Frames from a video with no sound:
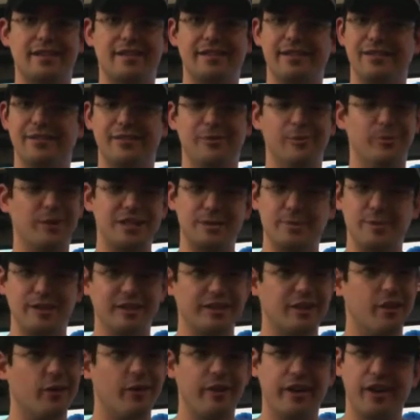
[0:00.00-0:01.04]
what's been
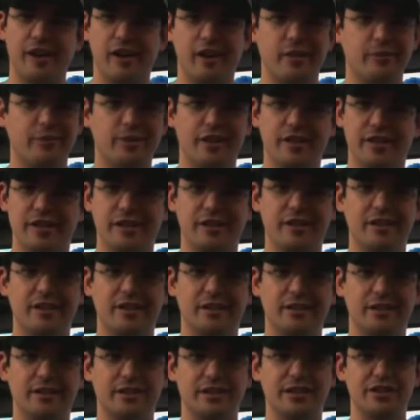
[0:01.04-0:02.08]
going on with the
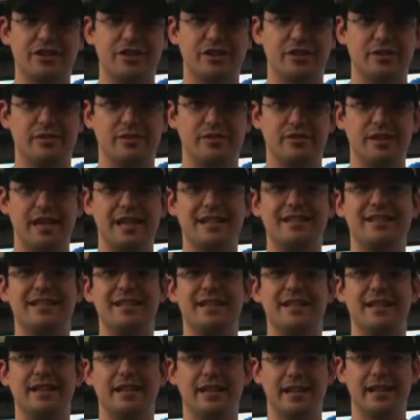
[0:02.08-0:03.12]
collision
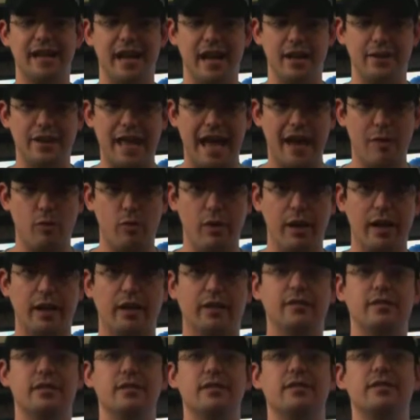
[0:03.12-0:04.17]
testing and how that
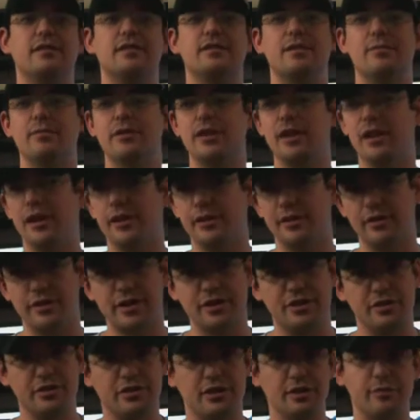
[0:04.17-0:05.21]
went, and some of the other
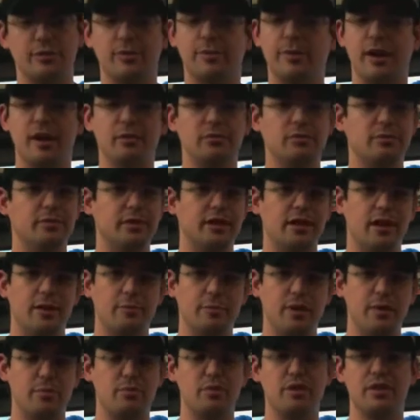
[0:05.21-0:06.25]
issues that we'll probably
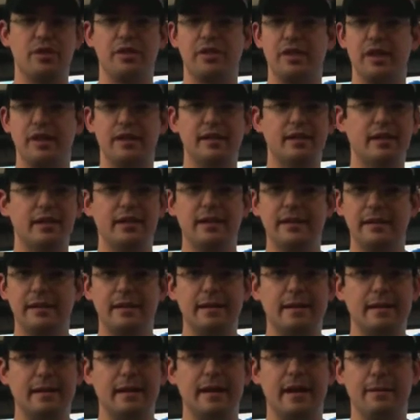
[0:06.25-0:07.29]
come up with that
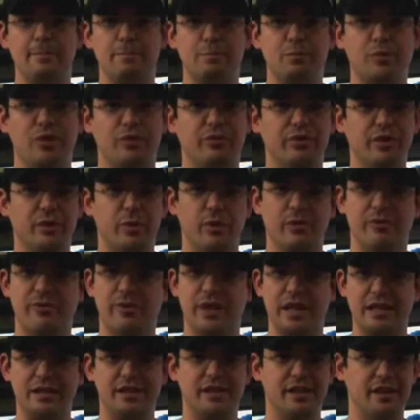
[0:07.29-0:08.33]
hopefully we've
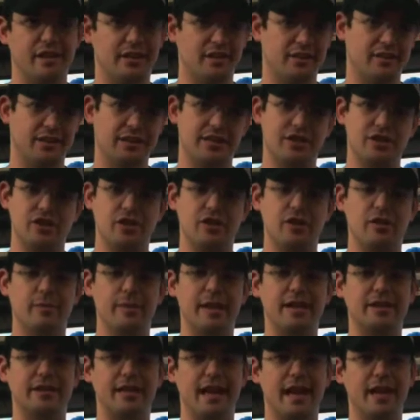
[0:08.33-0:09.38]
fixed, and I'll let you know
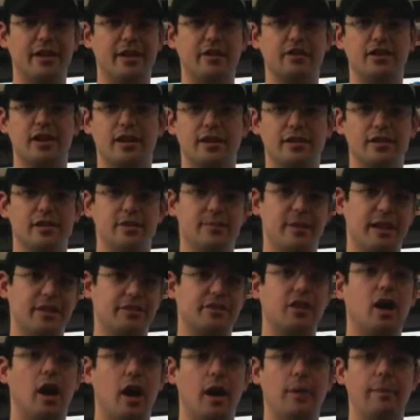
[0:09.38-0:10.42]
about that. I'll talk to you about
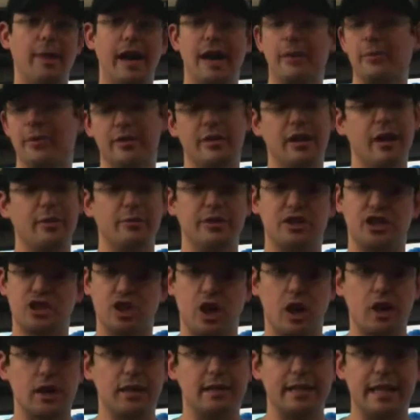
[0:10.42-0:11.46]
combat, whether or not we
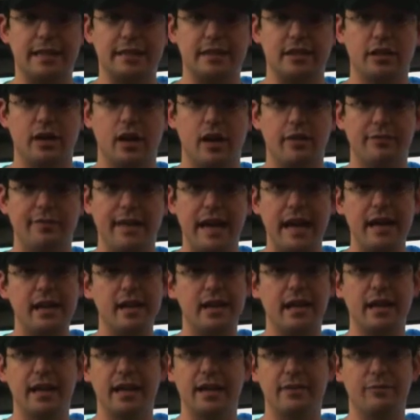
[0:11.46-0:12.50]
started testing on that,
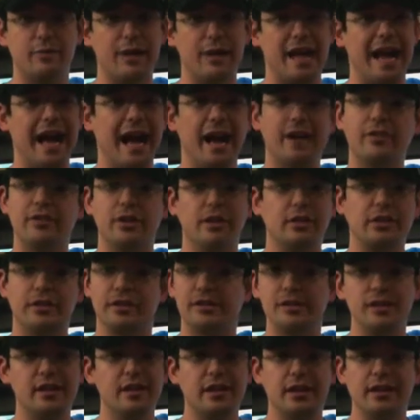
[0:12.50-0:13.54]
and if we have, I'll
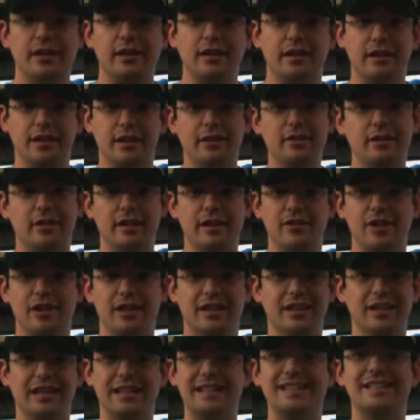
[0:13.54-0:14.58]
give you a
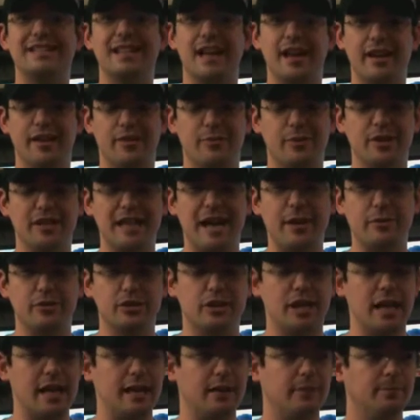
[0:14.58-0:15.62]
little insight on what that was
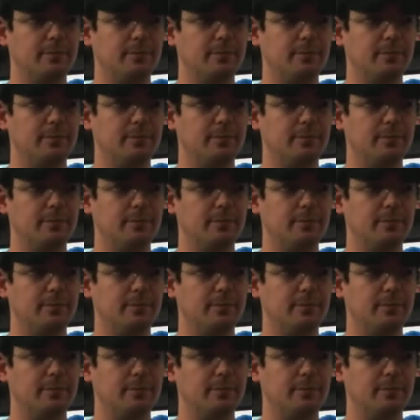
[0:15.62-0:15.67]
like.